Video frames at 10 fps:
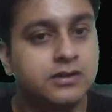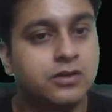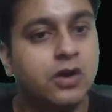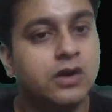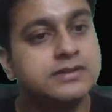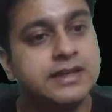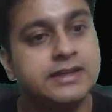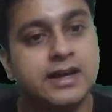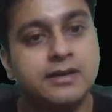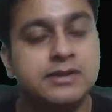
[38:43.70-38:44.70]
cos
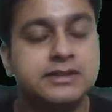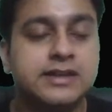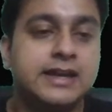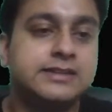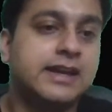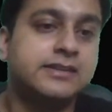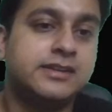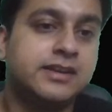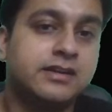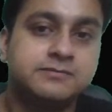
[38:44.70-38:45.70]
theta plus I sin
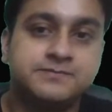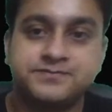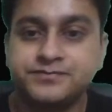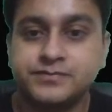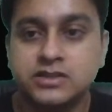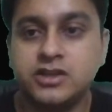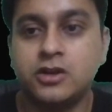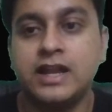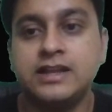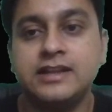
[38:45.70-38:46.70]
theta. So
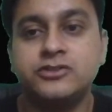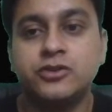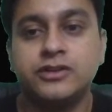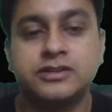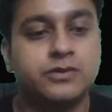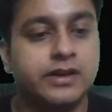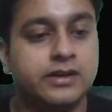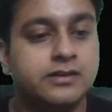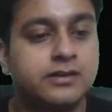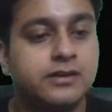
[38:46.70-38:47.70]
I'll show you this one.
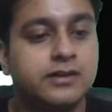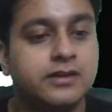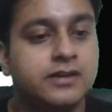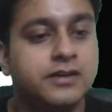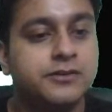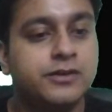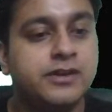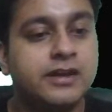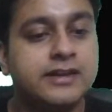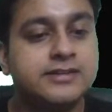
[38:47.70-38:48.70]
So
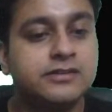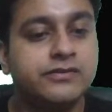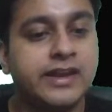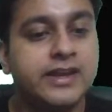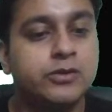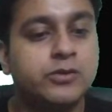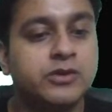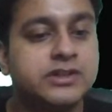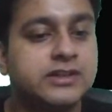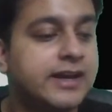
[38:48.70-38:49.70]
here this is a very good
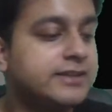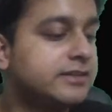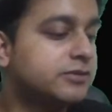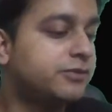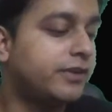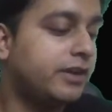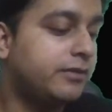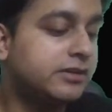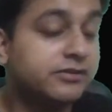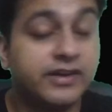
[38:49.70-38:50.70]
question, guys. It
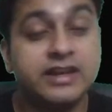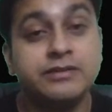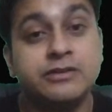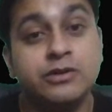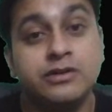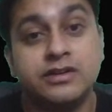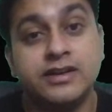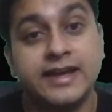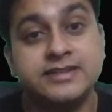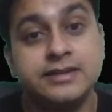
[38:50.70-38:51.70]
is very good,
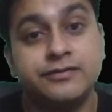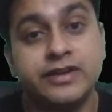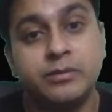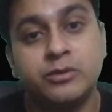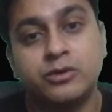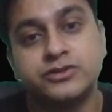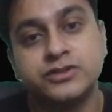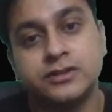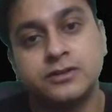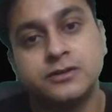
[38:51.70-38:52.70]
nicely framed
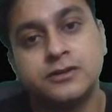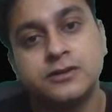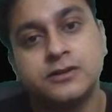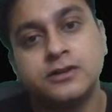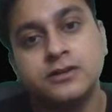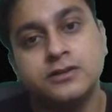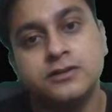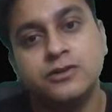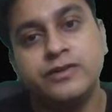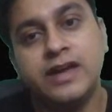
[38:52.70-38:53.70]
question.
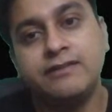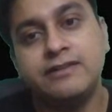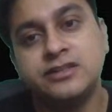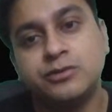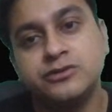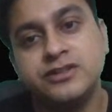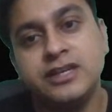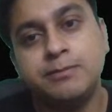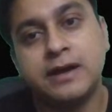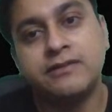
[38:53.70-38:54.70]
So we have, let's suppose,
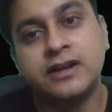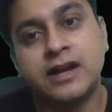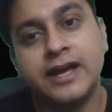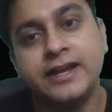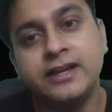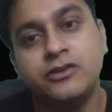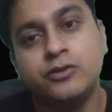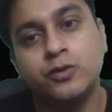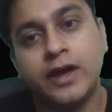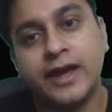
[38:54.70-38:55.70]
e power I
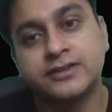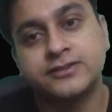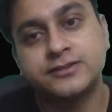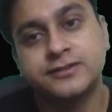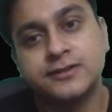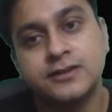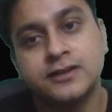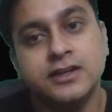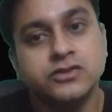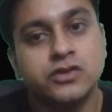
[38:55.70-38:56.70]
2x.
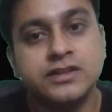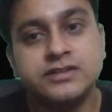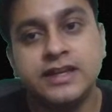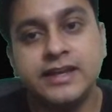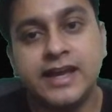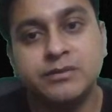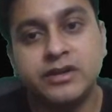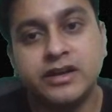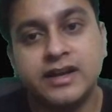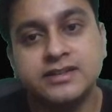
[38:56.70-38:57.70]
So this thing can be
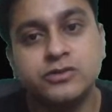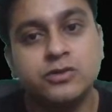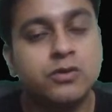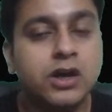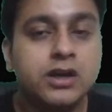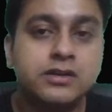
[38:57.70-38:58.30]
written as, you know what?